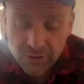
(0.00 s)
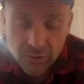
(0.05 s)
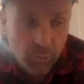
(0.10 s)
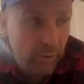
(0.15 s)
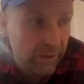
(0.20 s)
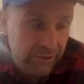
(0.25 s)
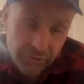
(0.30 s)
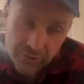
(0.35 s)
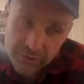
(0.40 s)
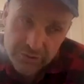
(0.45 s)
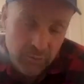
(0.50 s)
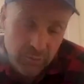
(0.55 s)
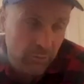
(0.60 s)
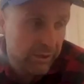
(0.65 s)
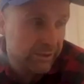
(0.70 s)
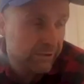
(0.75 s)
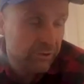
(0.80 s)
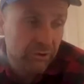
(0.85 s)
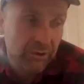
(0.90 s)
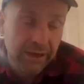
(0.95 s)
the winter. It's
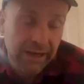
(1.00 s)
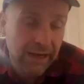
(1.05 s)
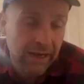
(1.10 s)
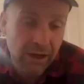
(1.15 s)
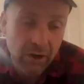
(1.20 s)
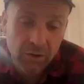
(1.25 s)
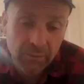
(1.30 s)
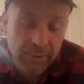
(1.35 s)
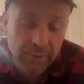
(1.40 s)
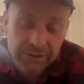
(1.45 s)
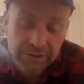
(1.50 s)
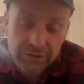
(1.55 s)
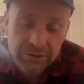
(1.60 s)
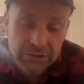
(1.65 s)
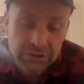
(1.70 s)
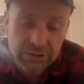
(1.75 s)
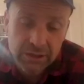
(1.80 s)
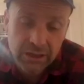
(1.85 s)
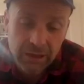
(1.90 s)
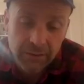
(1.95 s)
winter now. I'm out there,
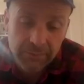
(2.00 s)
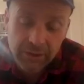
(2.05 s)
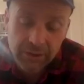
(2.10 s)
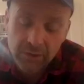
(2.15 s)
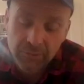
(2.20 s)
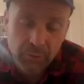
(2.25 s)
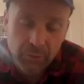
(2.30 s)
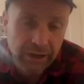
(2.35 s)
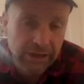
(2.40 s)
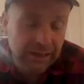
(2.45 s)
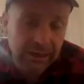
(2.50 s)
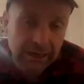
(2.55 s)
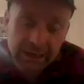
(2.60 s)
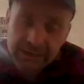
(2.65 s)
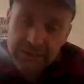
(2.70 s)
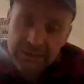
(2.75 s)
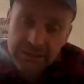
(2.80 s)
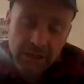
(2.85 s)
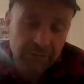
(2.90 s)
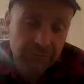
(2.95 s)
breaking
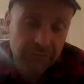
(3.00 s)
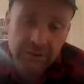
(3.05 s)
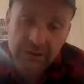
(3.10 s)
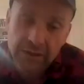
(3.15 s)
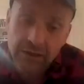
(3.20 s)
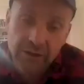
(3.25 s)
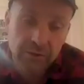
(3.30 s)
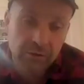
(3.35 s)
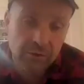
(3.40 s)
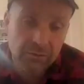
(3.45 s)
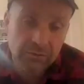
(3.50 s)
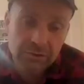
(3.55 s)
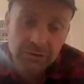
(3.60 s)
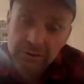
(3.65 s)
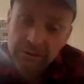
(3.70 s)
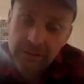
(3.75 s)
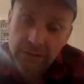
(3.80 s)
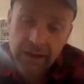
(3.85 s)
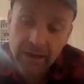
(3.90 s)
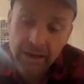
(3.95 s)
ice off the gunnels
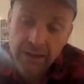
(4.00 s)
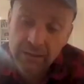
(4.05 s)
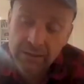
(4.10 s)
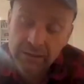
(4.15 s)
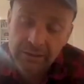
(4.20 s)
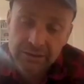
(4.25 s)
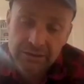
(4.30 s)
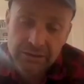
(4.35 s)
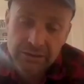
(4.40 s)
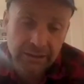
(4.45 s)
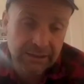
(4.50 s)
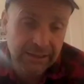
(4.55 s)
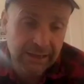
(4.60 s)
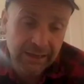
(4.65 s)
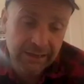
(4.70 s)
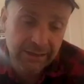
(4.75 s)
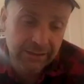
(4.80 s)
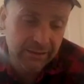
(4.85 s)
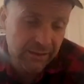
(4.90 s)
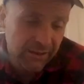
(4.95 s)
and things like
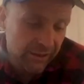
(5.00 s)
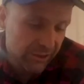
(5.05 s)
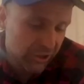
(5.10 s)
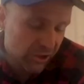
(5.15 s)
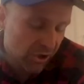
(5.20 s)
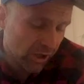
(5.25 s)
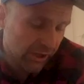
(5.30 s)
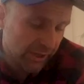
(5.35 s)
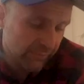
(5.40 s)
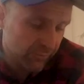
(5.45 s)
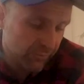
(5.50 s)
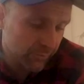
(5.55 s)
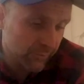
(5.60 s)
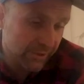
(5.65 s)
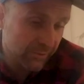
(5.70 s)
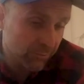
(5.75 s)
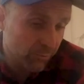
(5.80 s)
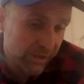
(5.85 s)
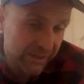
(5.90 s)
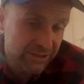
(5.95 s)
that. And, I'll never be
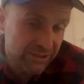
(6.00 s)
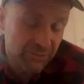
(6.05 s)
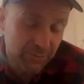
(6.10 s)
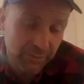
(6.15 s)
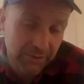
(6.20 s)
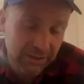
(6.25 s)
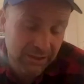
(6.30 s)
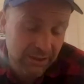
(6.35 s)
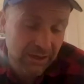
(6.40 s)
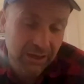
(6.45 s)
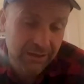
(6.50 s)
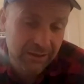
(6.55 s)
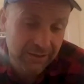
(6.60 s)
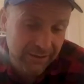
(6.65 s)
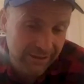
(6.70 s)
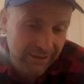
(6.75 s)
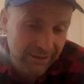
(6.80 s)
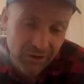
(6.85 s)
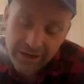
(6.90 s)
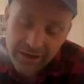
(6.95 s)
rich, but God,
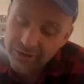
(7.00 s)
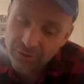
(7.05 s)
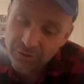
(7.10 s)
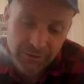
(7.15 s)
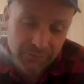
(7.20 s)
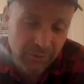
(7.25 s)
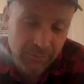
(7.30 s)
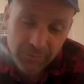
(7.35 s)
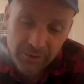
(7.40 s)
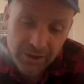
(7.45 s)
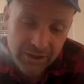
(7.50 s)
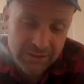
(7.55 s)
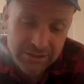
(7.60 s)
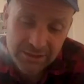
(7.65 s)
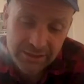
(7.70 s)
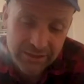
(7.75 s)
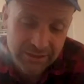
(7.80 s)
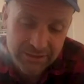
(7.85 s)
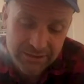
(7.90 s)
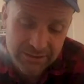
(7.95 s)
I don't have a boss,
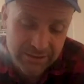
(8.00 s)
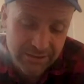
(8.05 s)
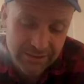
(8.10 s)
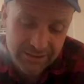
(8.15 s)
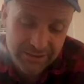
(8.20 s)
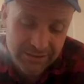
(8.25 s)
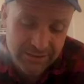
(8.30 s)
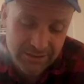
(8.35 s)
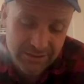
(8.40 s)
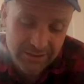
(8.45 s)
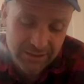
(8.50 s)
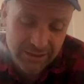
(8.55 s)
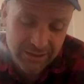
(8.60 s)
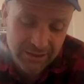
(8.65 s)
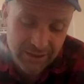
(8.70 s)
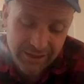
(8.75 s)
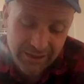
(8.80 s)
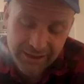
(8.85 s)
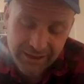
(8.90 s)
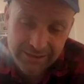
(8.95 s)
and
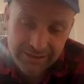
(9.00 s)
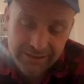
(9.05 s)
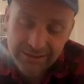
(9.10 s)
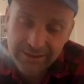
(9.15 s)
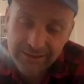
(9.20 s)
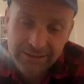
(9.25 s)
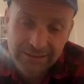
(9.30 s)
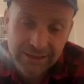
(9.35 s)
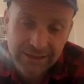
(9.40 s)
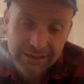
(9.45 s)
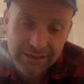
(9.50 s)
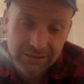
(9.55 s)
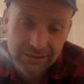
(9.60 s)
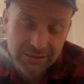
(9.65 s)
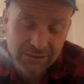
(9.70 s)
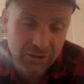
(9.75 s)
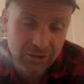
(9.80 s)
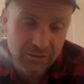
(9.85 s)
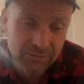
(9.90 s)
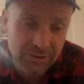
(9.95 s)
I get to dictate the
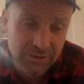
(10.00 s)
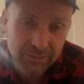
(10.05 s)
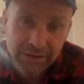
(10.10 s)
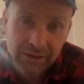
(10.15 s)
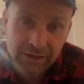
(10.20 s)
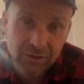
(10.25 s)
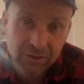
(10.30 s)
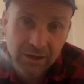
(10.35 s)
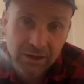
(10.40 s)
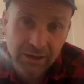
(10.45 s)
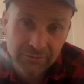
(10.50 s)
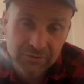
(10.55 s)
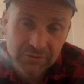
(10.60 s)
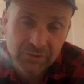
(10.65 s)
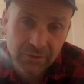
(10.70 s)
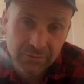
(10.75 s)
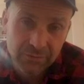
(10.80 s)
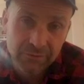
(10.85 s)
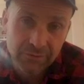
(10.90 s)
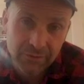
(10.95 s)
terms of my own life.
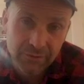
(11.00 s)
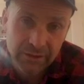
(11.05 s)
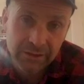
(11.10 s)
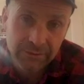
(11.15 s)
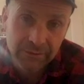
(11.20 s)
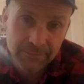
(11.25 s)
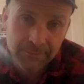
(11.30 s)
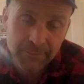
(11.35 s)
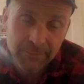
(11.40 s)
So I'm free.